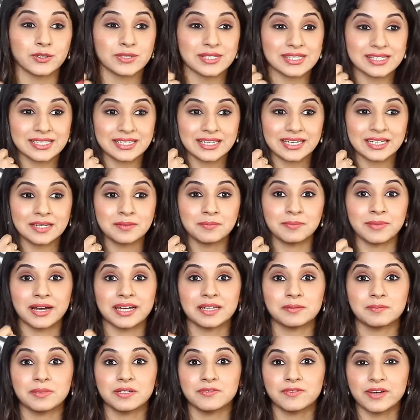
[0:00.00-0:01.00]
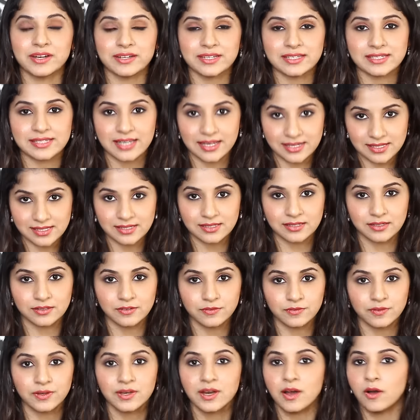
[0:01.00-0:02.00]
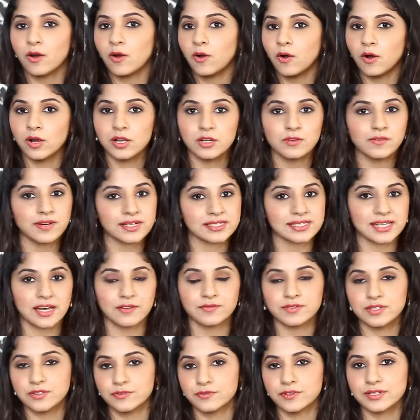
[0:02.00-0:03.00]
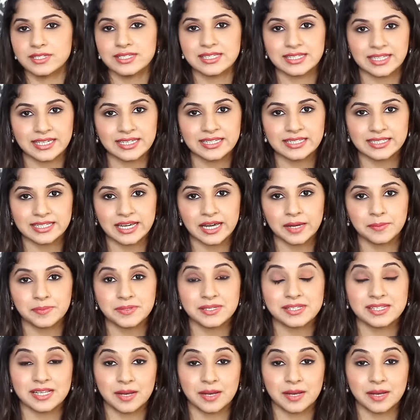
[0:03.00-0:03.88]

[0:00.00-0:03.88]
your skin might be very sensitive. All of us have different skin types.